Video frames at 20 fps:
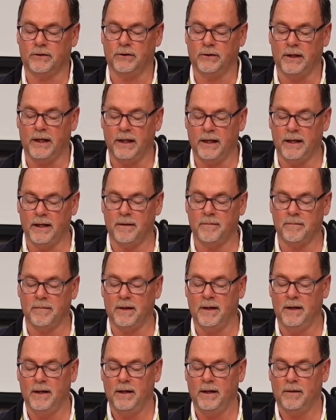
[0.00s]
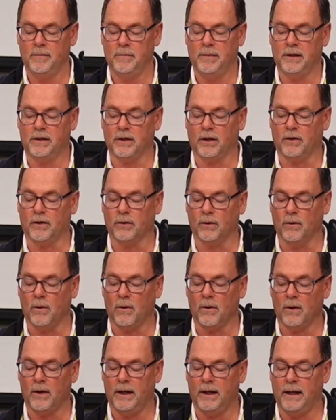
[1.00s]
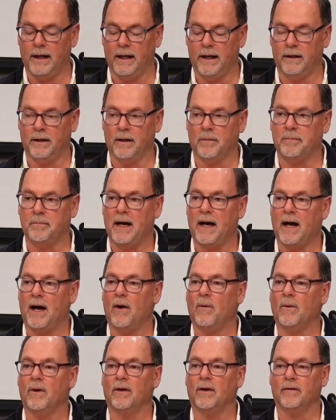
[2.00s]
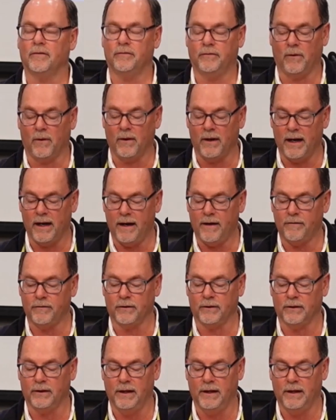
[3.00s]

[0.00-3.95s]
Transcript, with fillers: To him be the glory and the power forever